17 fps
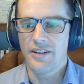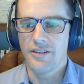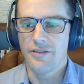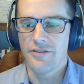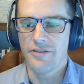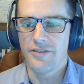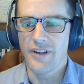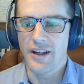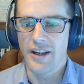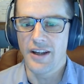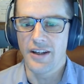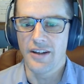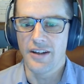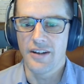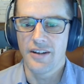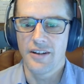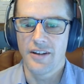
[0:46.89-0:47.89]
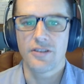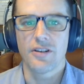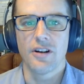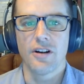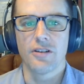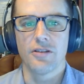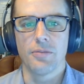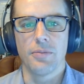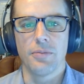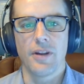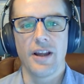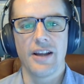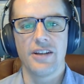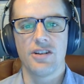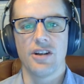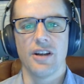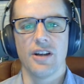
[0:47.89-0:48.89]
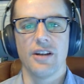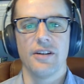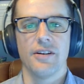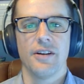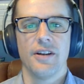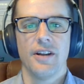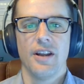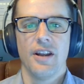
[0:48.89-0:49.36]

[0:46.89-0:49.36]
to find risks in our supply chain?